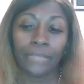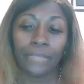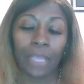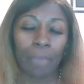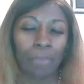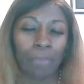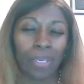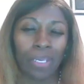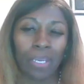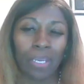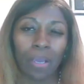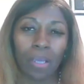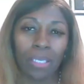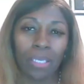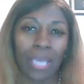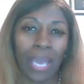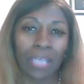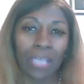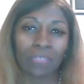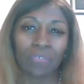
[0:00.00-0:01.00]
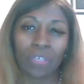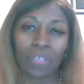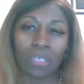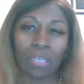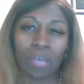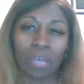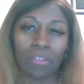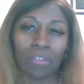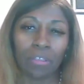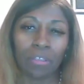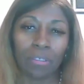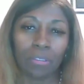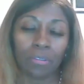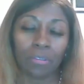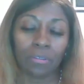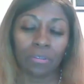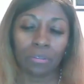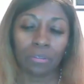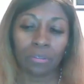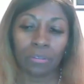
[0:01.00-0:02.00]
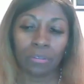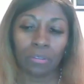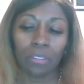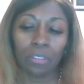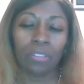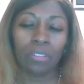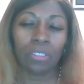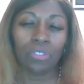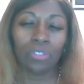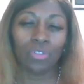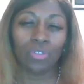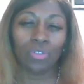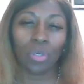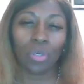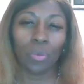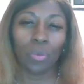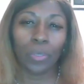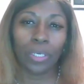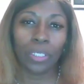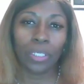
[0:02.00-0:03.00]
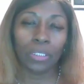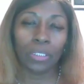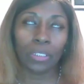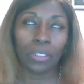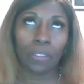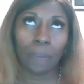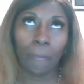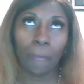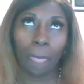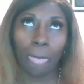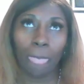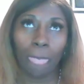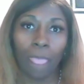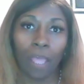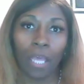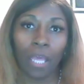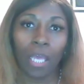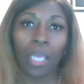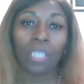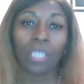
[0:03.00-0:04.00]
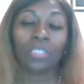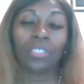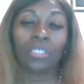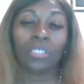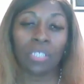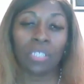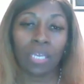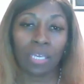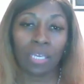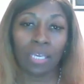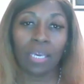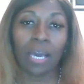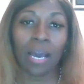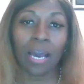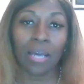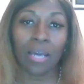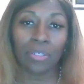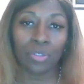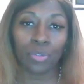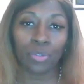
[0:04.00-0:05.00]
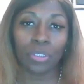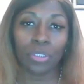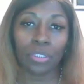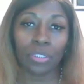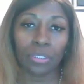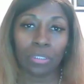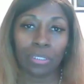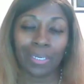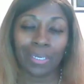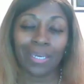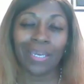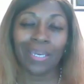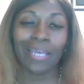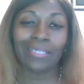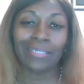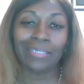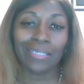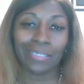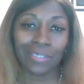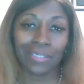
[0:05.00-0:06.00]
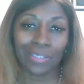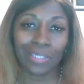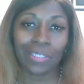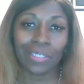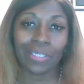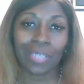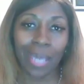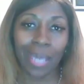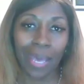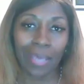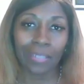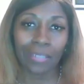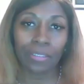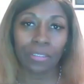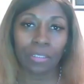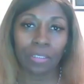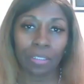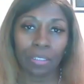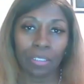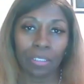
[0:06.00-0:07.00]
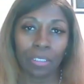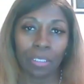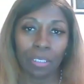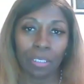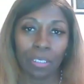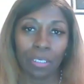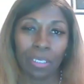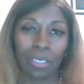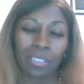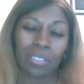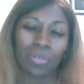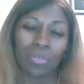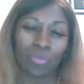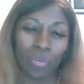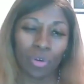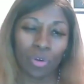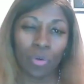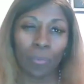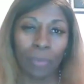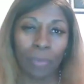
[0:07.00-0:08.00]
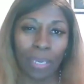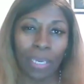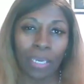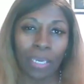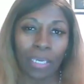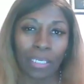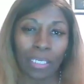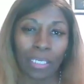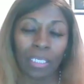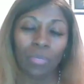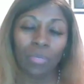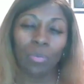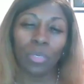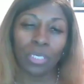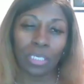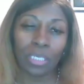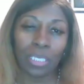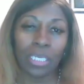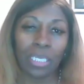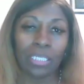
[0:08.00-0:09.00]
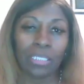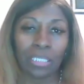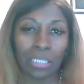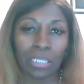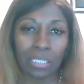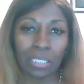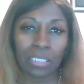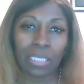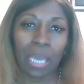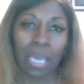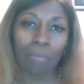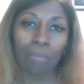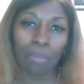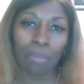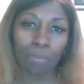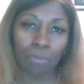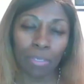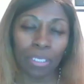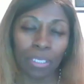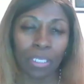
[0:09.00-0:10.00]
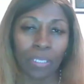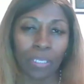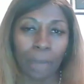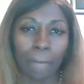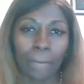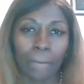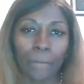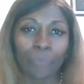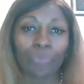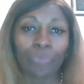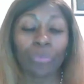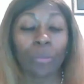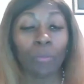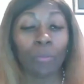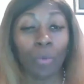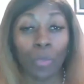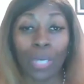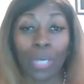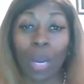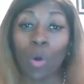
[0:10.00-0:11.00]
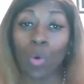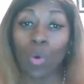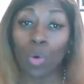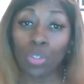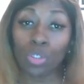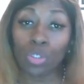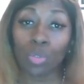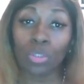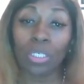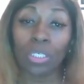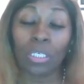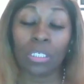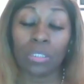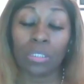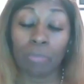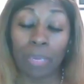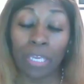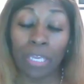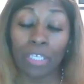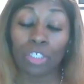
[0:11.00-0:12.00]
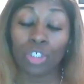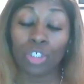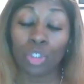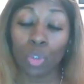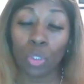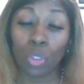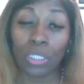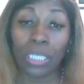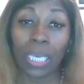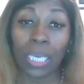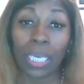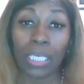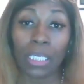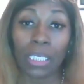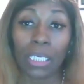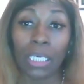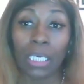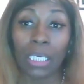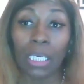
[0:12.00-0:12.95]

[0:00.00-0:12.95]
That man ain't hardly asked for nothing. He said, you know what? Just take care of our daughter. And I did just that. It's a real man. He went in there, did his time, he bid it. But what I also did is make sure that